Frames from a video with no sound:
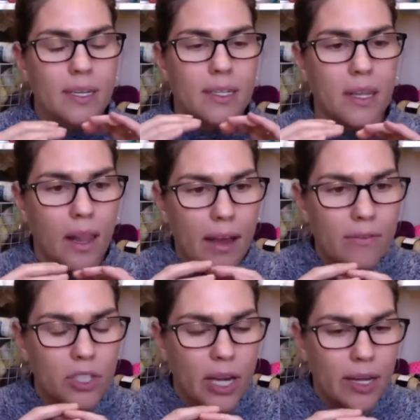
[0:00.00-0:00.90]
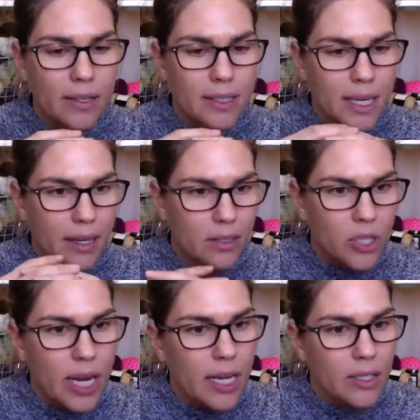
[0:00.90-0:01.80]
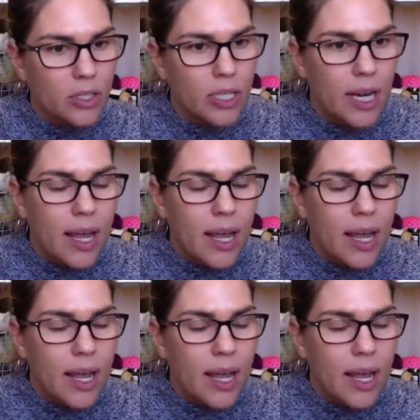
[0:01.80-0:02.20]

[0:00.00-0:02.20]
and it's a lifestyle change.